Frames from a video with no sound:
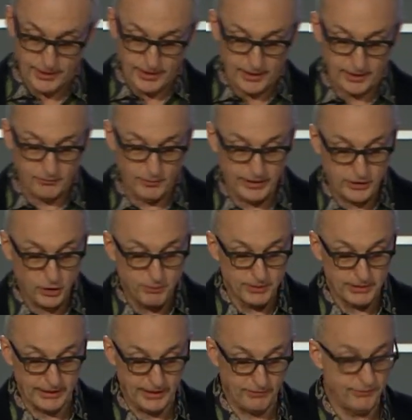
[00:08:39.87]
And we do
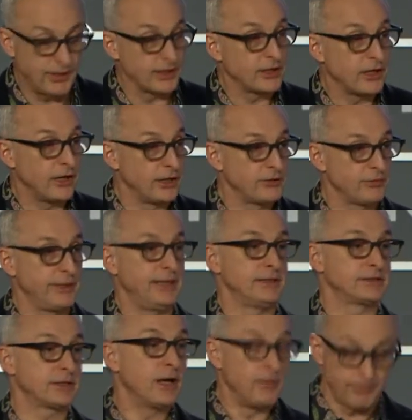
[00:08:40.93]
believe that
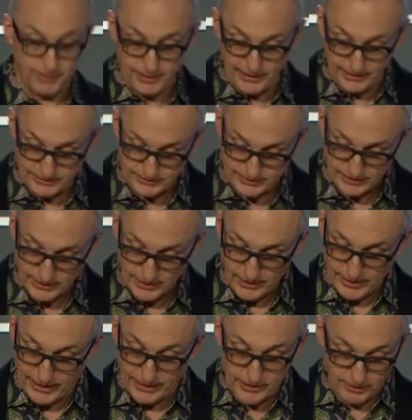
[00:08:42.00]
countries, companies,
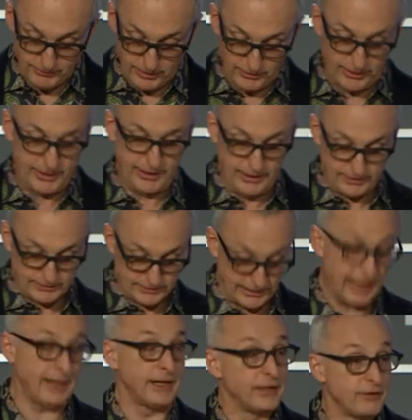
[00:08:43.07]
and communities
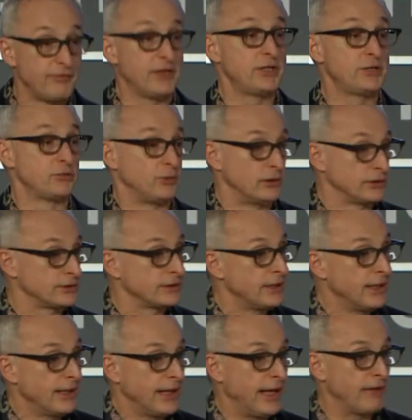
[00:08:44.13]
and individuals
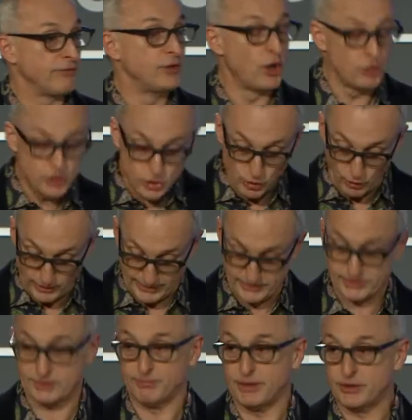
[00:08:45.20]
have no
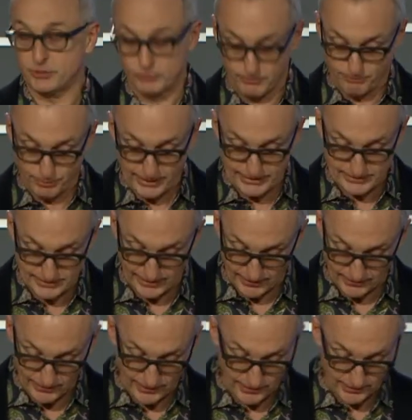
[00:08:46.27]
choice but to embrace
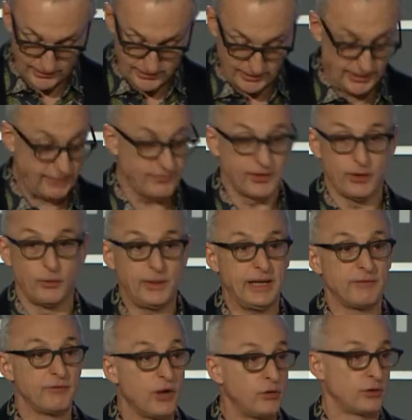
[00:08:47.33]
technology, even though we
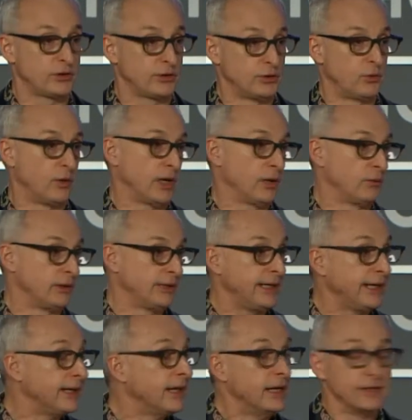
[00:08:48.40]
have no clue where it will
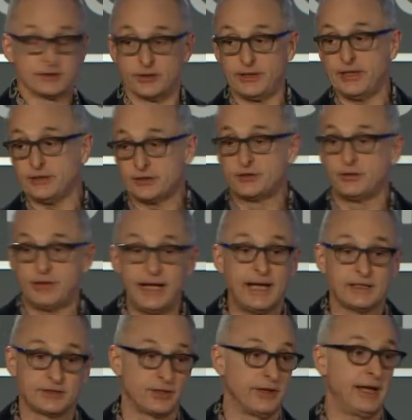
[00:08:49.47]
lead. So these two
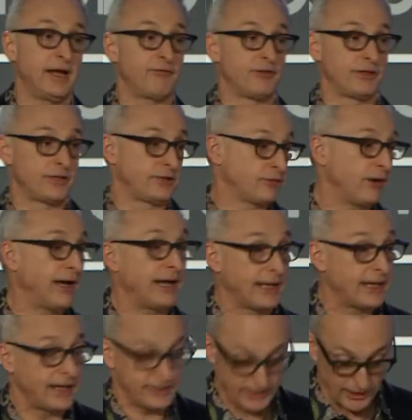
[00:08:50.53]
days are an effort to try to
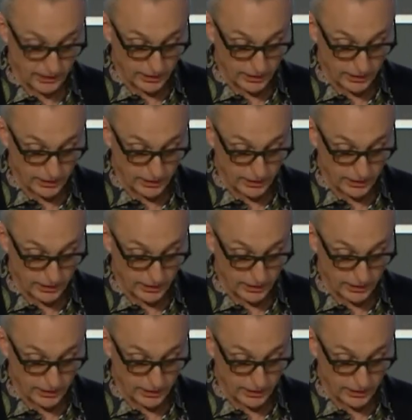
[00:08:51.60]
get a